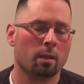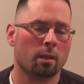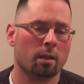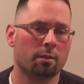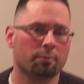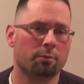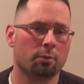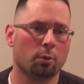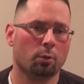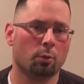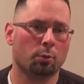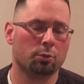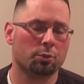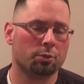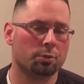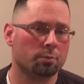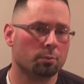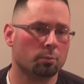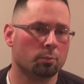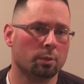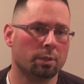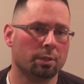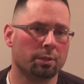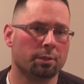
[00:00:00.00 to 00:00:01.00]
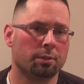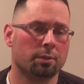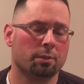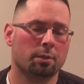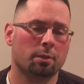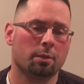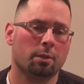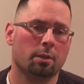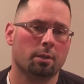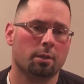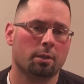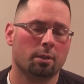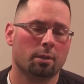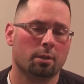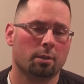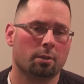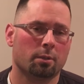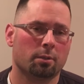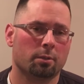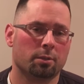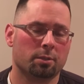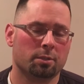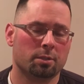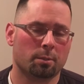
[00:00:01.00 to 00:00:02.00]
I've coached with
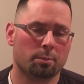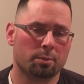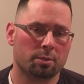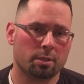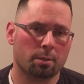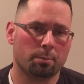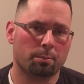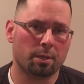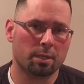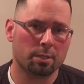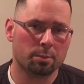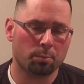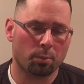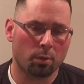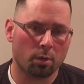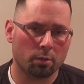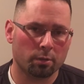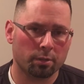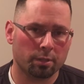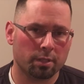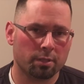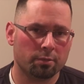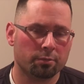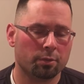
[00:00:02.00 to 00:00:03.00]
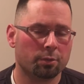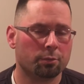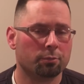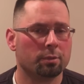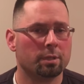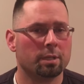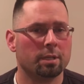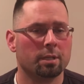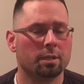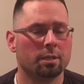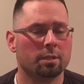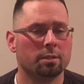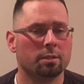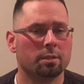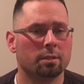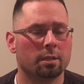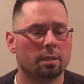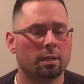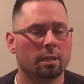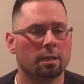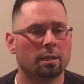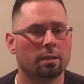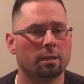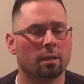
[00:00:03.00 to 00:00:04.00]
the Somerset Baseball League for three years,
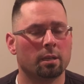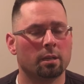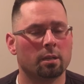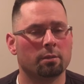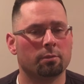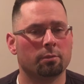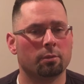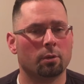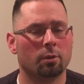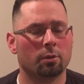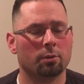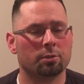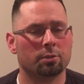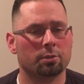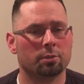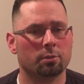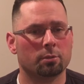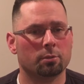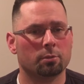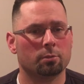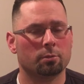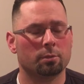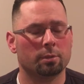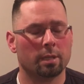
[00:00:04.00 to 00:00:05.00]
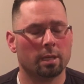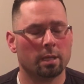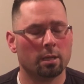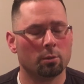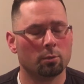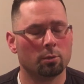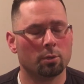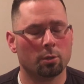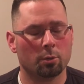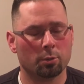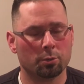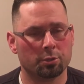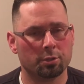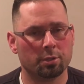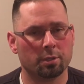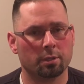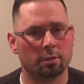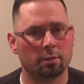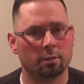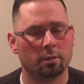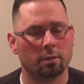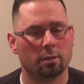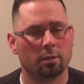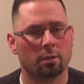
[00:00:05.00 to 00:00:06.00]
and I have also now
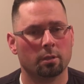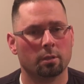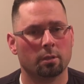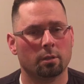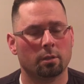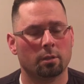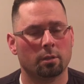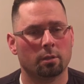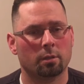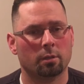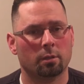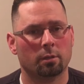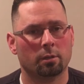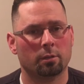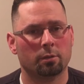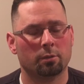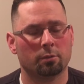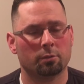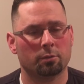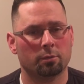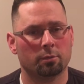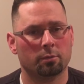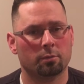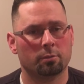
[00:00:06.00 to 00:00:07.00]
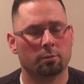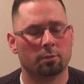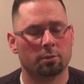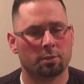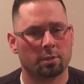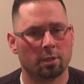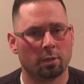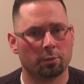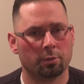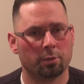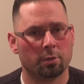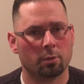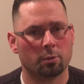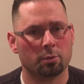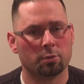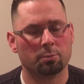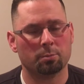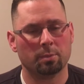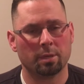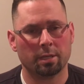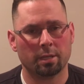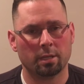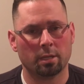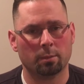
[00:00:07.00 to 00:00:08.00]
coaching South
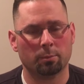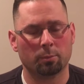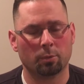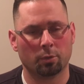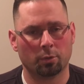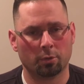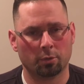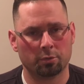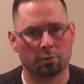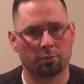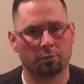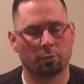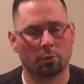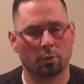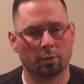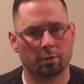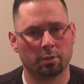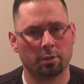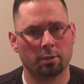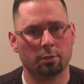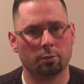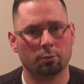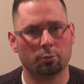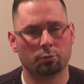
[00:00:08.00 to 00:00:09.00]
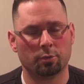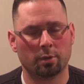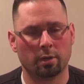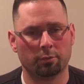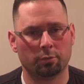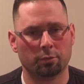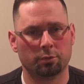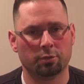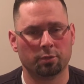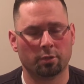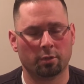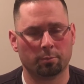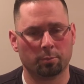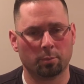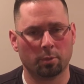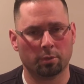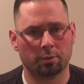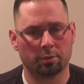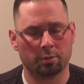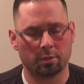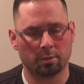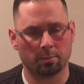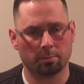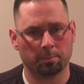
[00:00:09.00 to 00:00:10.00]
Coast Mayhem Girls 14U travel
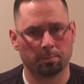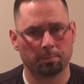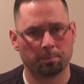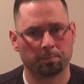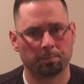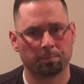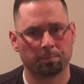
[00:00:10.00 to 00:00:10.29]
softball team.